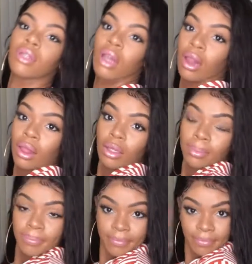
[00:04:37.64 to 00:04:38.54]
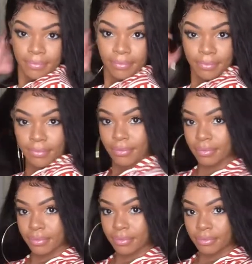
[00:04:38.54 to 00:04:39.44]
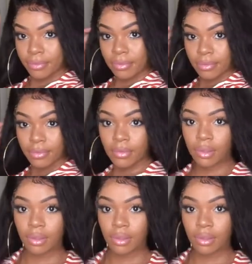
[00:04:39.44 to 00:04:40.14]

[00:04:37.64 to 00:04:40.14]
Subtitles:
what I'm talking about. Some cute jeans for the